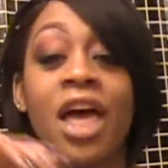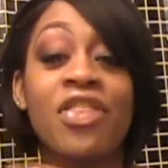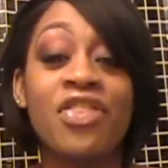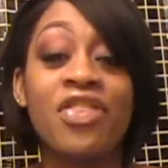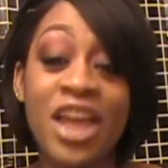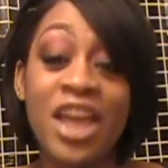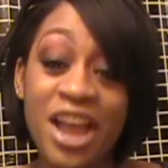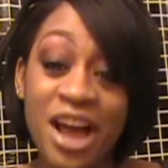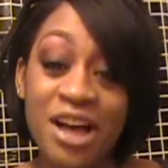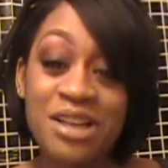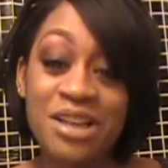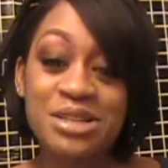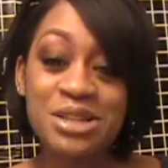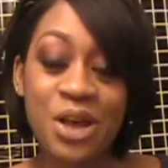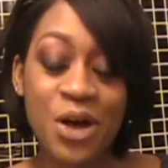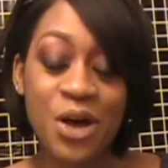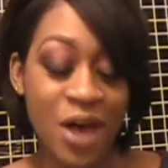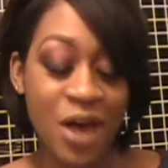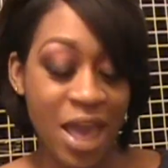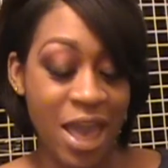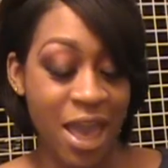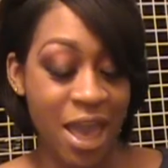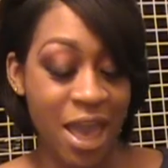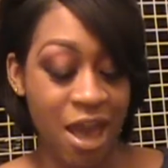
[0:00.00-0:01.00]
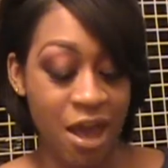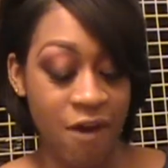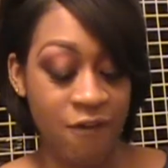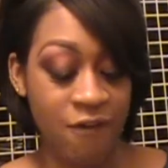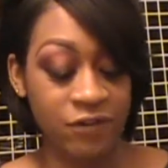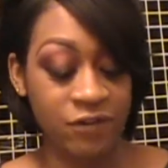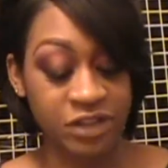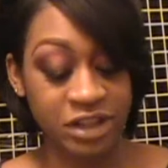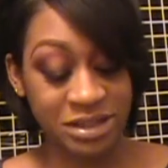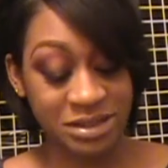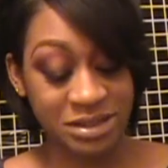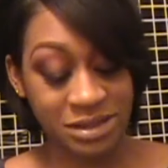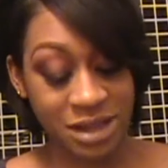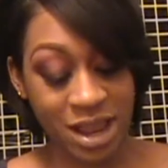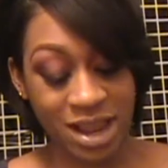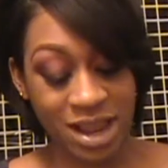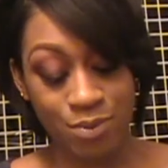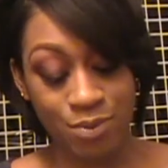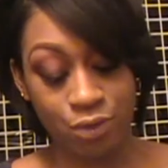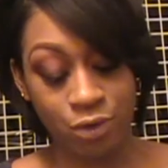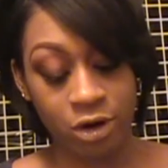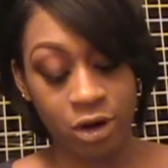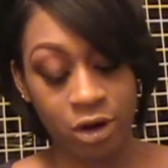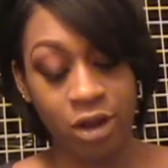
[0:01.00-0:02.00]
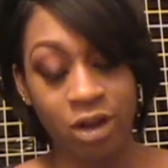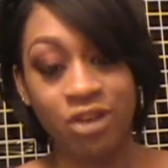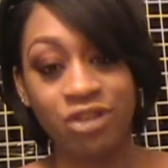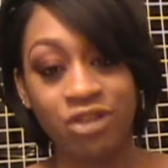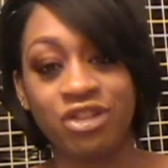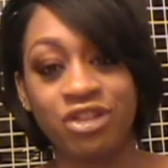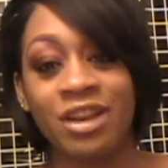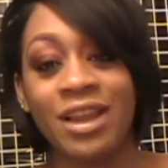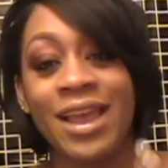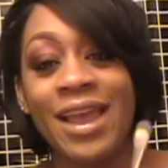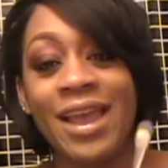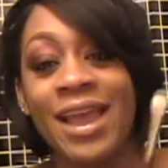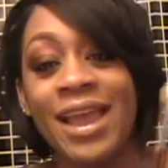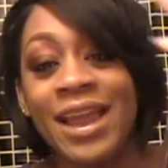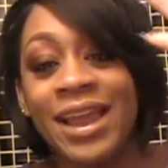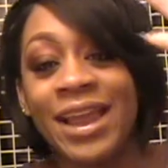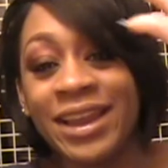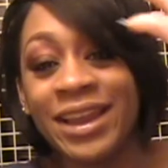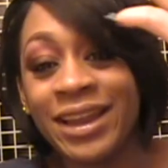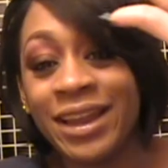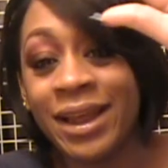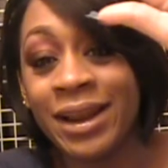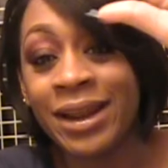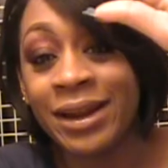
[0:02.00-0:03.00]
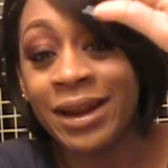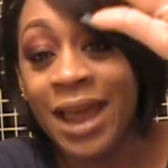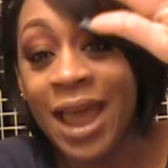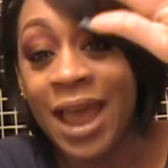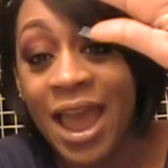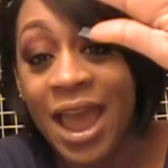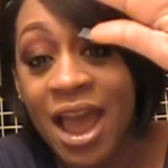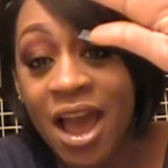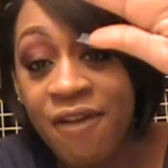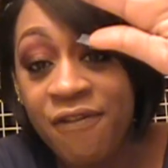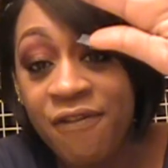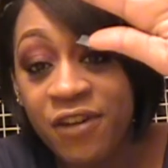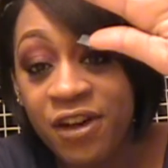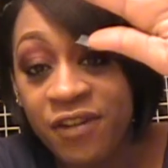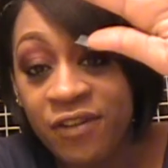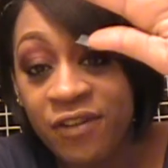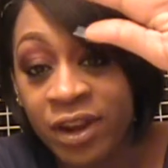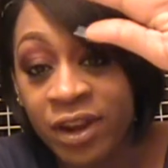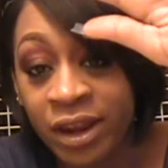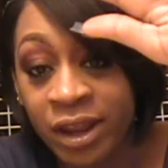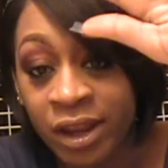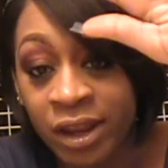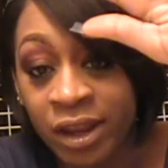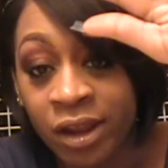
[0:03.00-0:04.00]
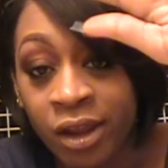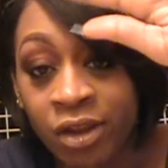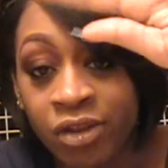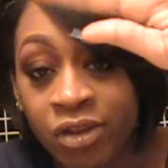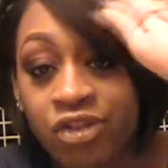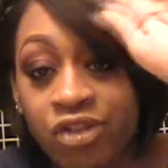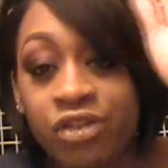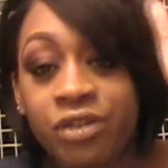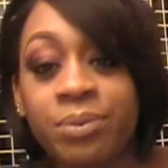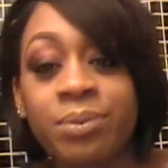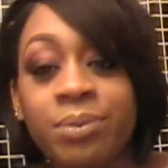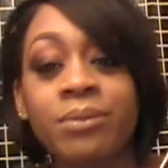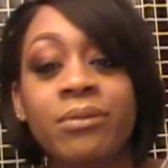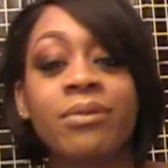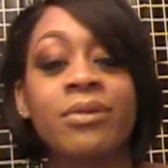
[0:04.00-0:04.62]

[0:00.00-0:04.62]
They also have the same brush in 1/2 of an inch.